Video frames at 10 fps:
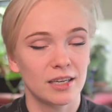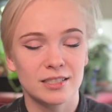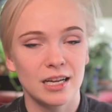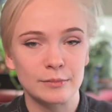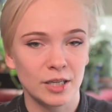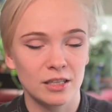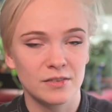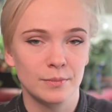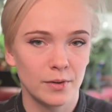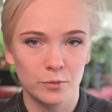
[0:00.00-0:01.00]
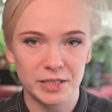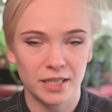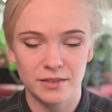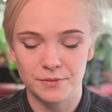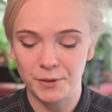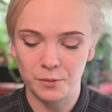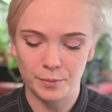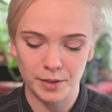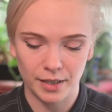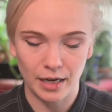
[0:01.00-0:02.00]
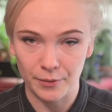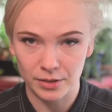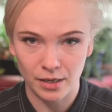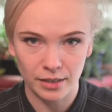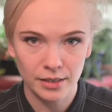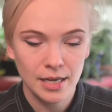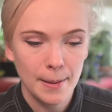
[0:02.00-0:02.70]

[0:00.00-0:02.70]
going to talk about all of them. Oh my god, this video would be like an hour long.